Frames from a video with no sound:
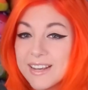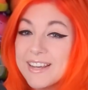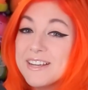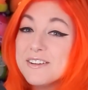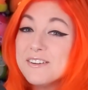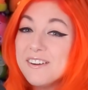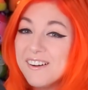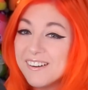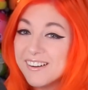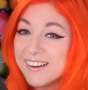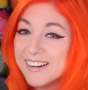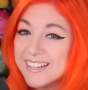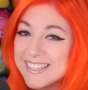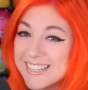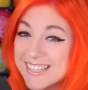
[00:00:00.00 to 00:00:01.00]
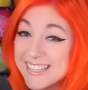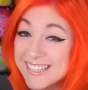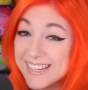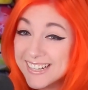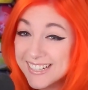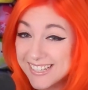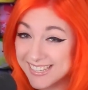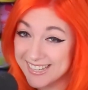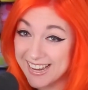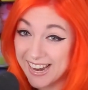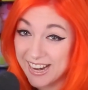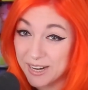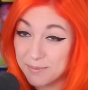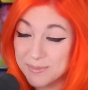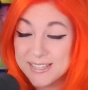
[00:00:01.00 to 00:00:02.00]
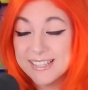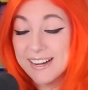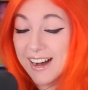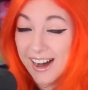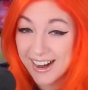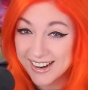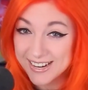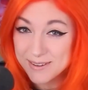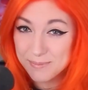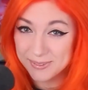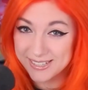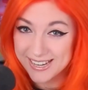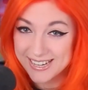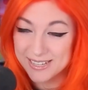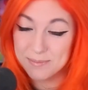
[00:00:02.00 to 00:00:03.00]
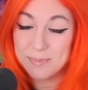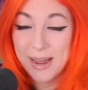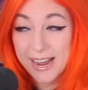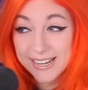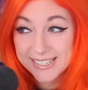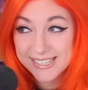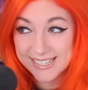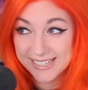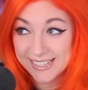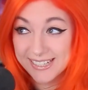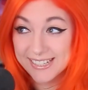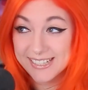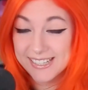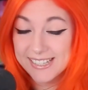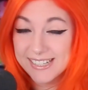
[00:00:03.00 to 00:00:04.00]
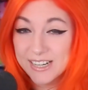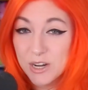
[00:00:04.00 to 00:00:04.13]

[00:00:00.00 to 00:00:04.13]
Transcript: Here are 6 games that I played at PAX East